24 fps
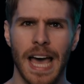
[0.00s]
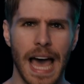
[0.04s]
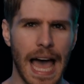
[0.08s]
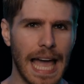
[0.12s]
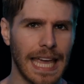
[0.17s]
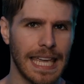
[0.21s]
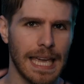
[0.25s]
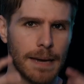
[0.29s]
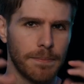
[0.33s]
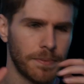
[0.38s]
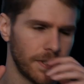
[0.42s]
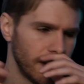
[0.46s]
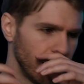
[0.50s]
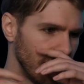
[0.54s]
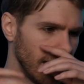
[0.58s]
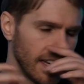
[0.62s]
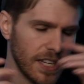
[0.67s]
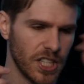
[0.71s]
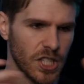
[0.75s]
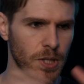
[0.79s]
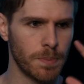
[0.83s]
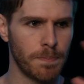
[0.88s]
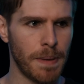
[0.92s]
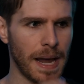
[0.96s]
I kept
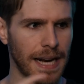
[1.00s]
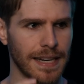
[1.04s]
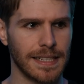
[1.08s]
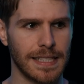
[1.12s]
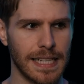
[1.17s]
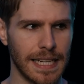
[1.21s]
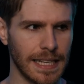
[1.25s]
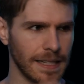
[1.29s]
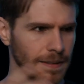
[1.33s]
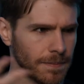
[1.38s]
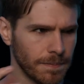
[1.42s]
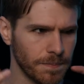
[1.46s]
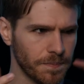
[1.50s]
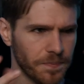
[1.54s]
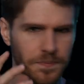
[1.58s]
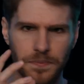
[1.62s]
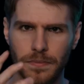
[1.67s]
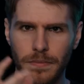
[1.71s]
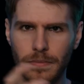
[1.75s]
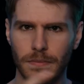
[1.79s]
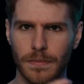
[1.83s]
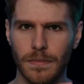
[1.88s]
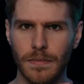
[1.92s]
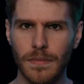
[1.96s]
expecting
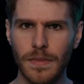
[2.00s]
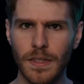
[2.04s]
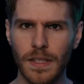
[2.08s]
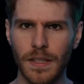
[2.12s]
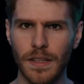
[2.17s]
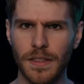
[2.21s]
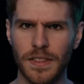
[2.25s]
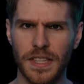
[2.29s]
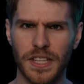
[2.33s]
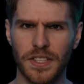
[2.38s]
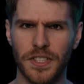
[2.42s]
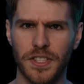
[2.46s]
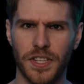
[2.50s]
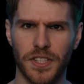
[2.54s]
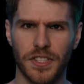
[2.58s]
this